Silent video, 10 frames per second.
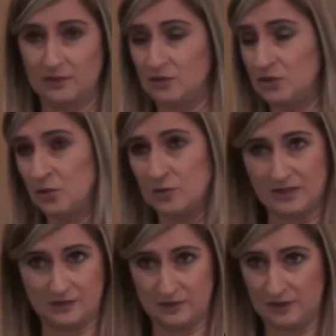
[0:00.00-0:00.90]
Don't
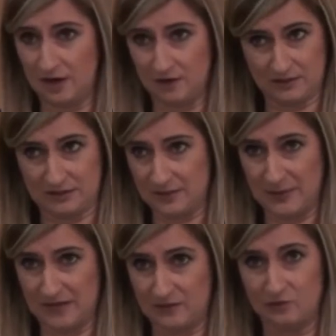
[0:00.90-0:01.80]
have a clock in the
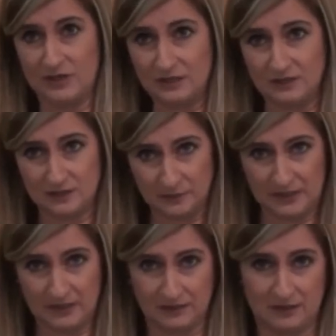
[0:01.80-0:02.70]
space. Try not to
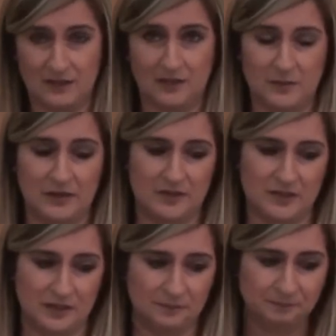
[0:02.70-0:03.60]
be thinking about the
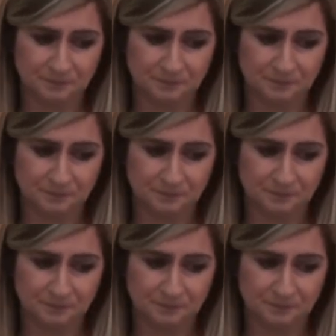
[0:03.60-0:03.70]
time.